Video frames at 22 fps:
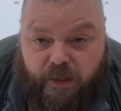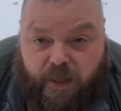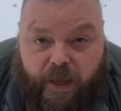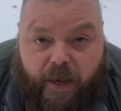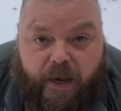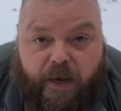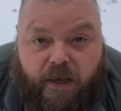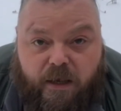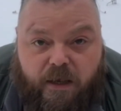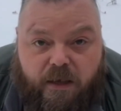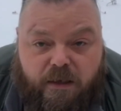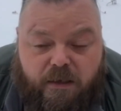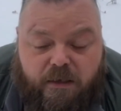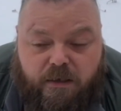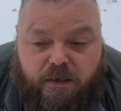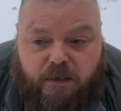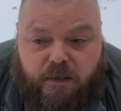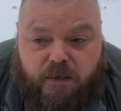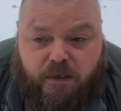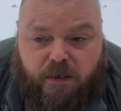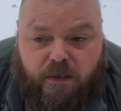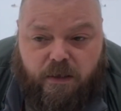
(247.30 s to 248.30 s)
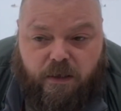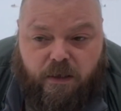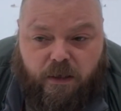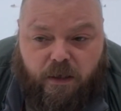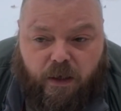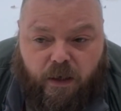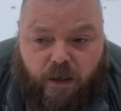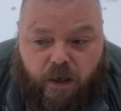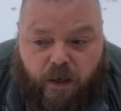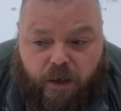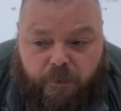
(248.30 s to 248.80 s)
lake.
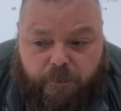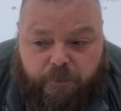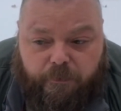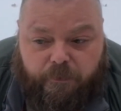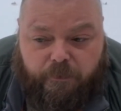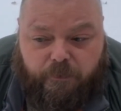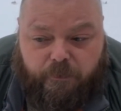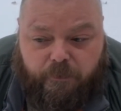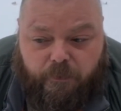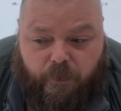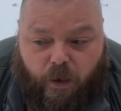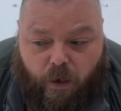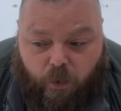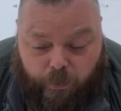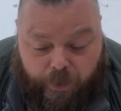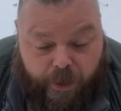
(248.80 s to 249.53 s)
Are